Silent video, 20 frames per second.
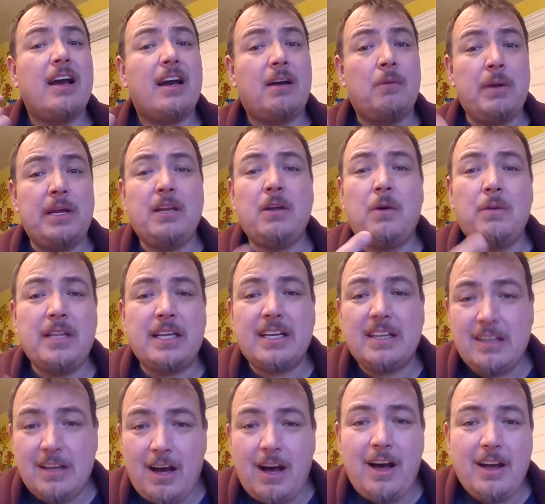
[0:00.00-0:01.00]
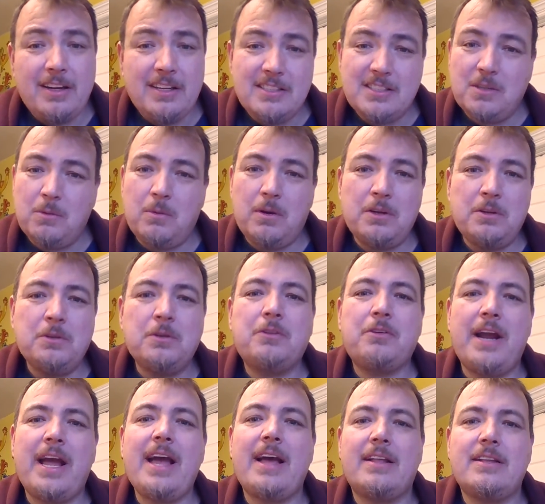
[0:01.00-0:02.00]
we know that God is the one who
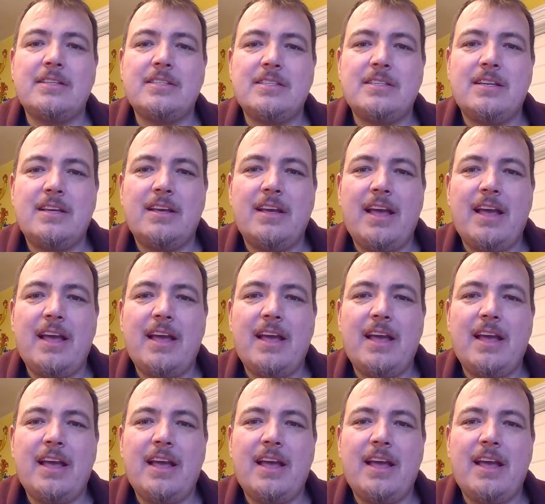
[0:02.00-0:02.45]
grants.